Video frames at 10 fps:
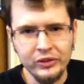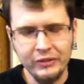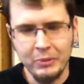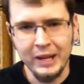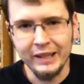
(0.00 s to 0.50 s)

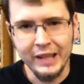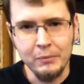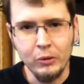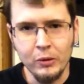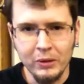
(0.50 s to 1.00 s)
Everybody had a Game
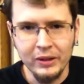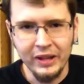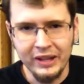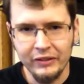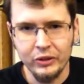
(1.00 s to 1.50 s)
Boy, but I
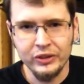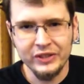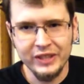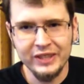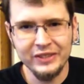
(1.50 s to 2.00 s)
never owned a
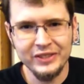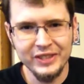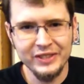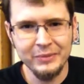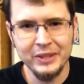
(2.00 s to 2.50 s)
Nintendo
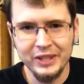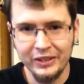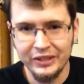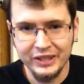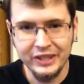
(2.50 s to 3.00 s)
system until
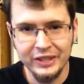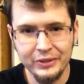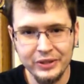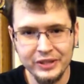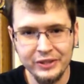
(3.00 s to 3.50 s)
the Nintendo
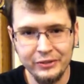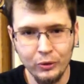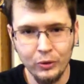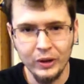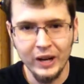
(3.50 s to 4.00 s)

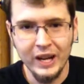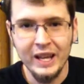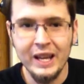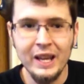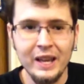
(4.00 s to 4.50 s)
64
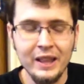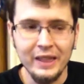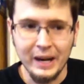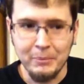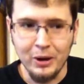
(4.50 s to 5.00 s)

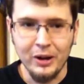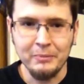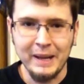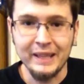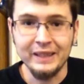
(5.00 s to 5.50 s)
that I bought
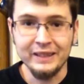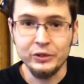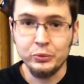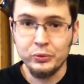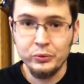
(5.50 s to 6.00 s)
back in
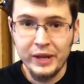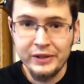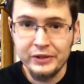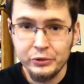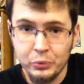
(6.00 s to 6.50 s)

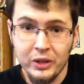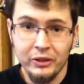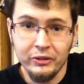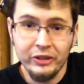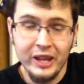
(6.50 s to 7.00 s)

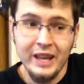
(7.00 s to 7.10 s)
2012.